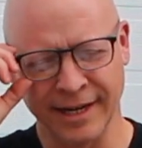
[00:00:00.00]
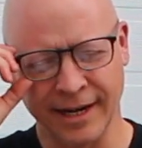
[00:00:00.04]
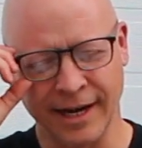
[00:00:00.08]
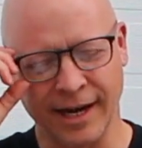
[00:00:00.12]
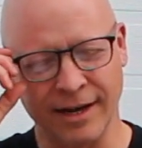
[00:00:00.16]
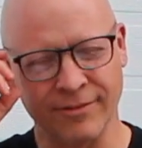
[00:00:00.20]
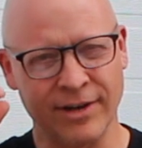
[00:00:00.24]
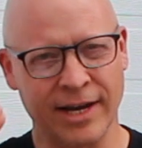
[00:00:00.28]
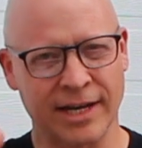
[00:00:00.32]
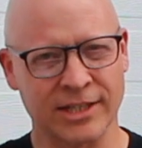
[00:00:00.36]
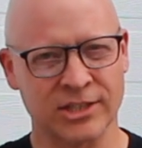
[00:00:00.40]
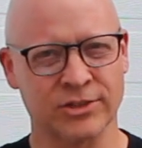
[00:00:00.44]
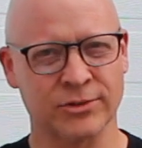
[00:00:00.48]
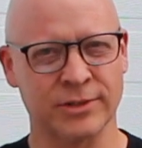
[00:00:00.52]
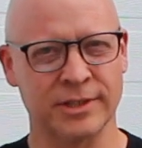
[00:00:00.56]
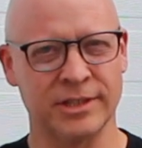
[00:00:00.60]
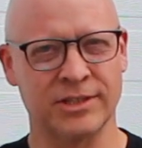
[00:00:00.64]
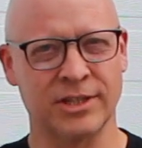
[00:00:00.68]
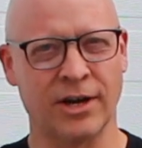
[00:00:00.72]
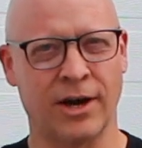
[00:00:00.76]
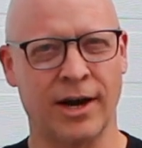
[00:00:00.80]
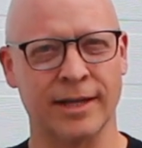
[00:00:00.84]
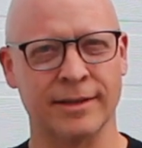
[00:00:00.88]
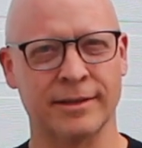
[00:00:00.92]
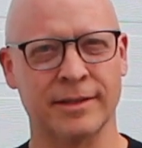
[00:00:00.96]
I've actually
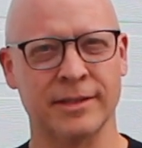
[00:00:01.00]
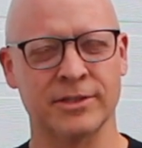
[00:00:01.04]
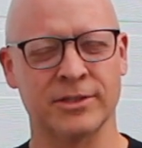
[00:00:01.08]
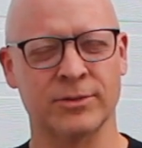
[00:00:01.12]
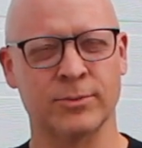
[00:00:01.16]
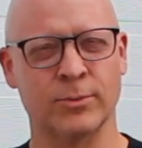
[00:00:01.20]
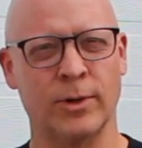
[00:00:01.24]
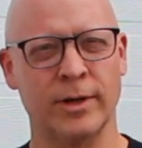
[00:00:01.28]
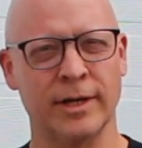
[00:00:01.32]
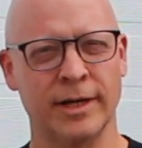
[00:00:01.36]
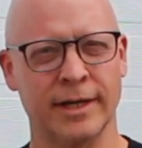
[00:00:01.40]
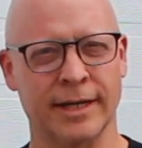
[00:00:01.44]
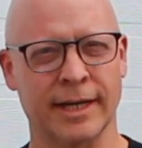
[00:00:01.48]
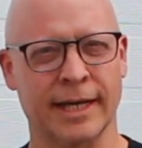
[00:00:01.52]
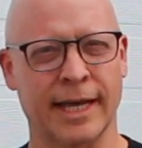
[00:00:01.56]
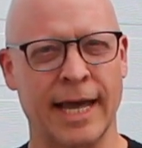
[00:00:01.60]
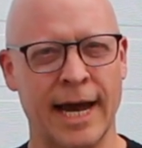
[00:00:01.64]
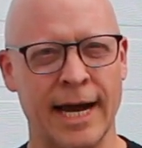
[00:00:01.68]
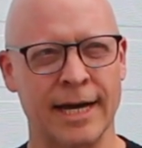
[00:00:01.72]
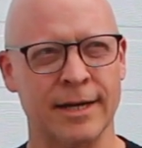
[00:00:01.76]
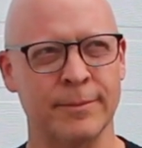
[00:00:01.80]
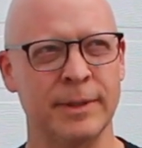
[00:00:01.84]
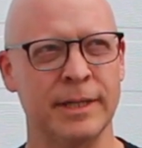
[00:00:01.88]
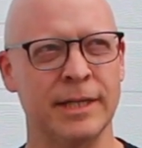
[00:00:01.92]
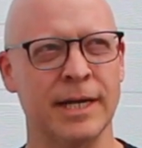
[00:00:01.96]
taught this one at
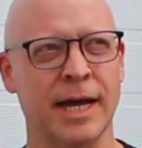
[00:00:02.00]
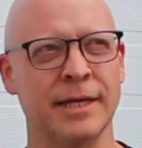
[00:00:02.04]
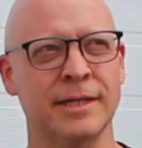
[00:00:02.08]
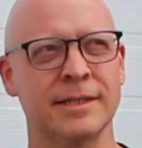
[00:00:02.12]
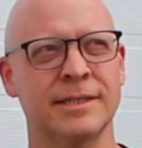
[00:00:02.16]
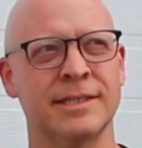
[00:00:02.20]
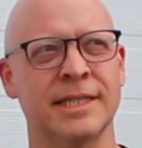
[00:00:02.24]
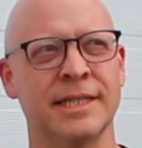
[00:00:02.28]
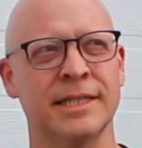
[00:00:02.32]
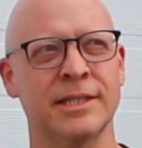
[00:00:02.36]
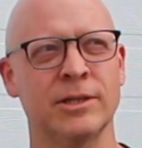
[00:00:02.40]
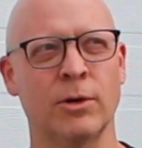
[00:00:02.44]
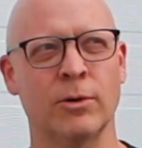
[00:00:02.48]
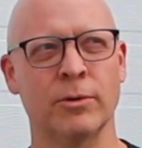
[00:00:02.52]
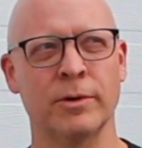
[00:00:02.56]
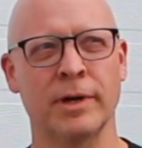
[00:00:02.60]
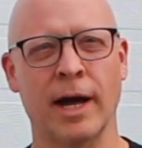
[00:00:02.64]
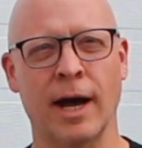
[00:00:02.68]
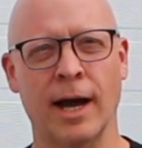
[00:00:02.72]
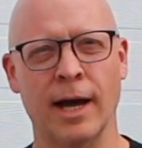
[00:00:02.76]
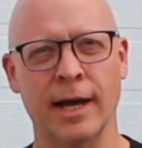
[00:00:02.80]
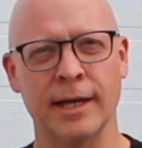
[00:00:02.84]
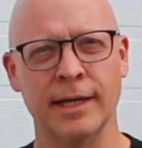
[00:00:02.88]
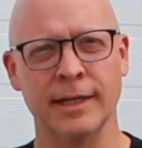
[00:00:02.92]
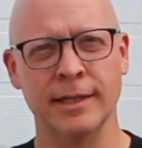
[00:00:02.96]
Academy
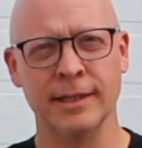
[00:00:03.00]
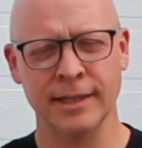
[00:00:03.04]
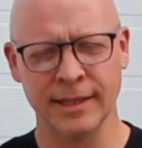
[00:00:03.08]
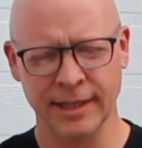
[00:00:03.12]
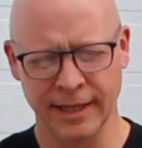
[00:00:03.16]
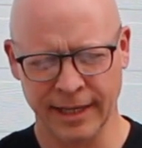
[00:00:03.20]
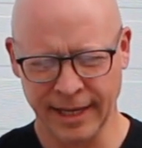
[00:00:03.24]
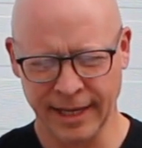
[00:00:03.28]
1909,